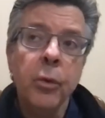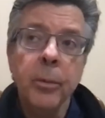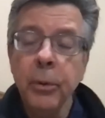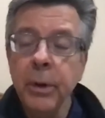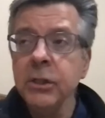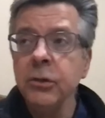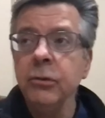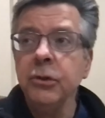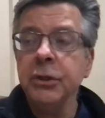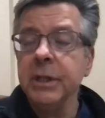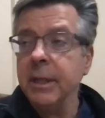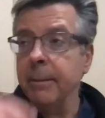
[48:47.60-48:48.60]
we're putting
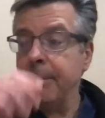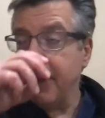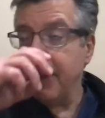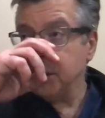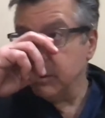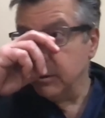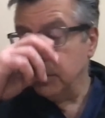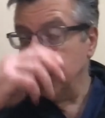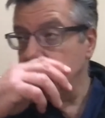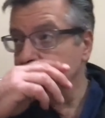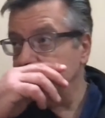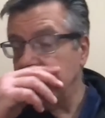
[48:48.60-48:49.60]
sutures in the
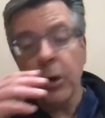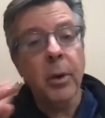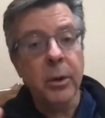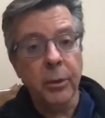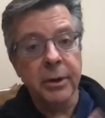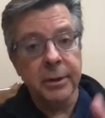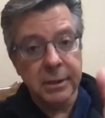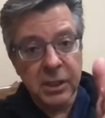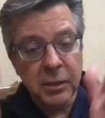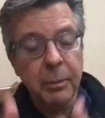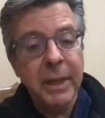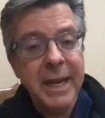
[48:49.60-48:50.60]
muscle, you know, when we're
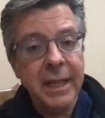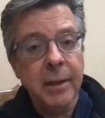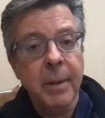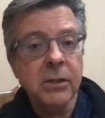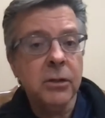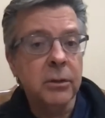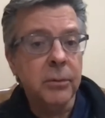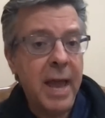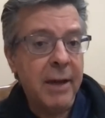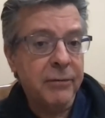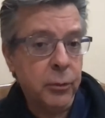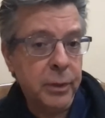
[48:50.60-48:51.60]
splitting the muscle
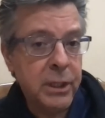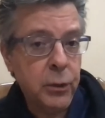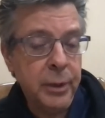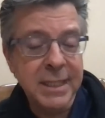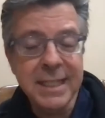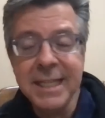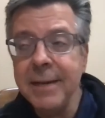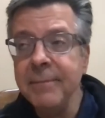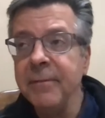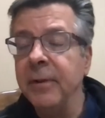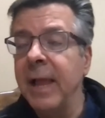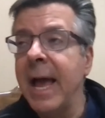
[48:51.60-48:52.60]
after we do a
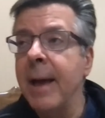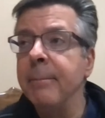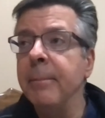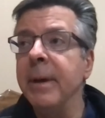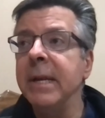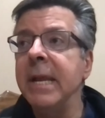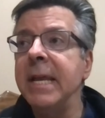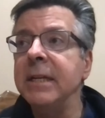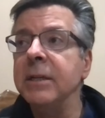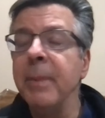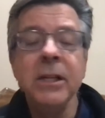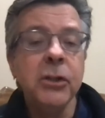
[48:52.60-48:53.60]
DIEP flap, but it
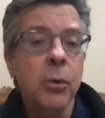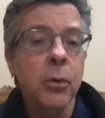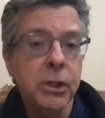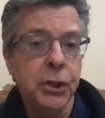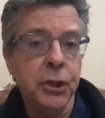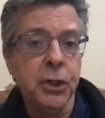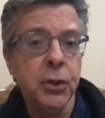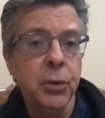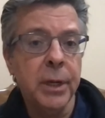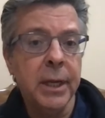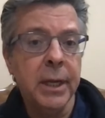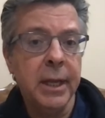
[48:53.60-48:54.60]
depends on what you're
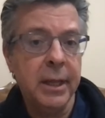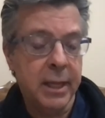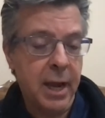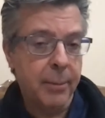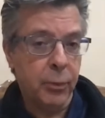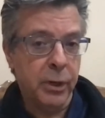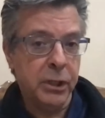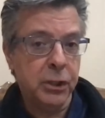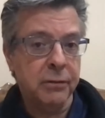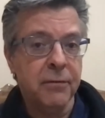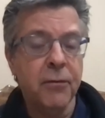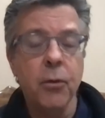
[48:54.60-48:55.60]
doing the
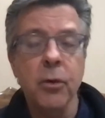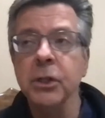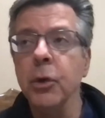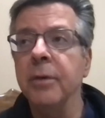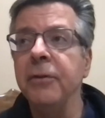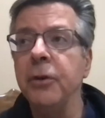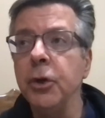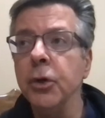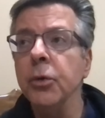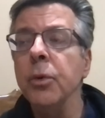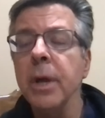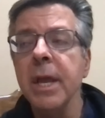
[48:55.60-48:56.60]
operation for. So if
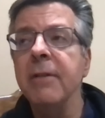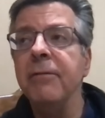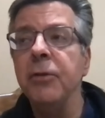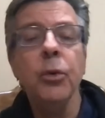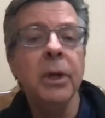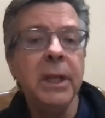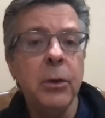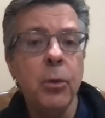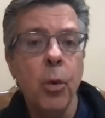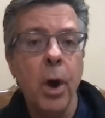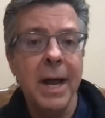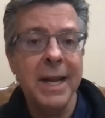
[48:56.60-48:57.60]
you if you really
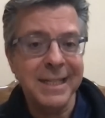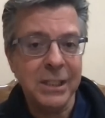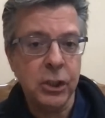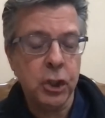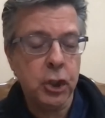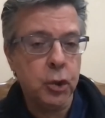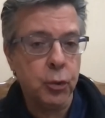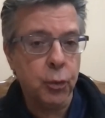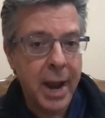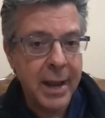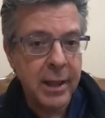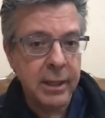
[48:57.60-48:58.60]
want
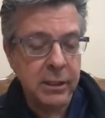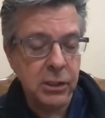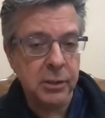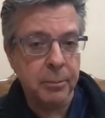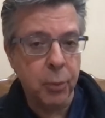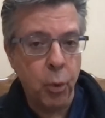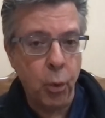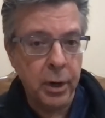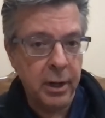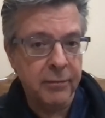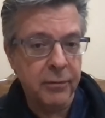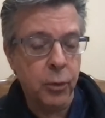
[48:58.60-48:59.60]
strength and
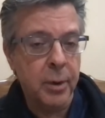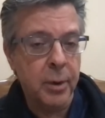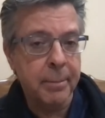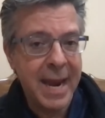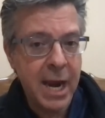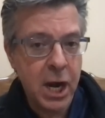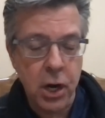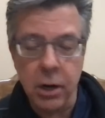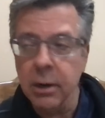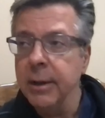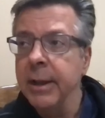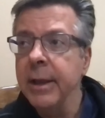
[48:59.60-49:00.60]
support of a repair,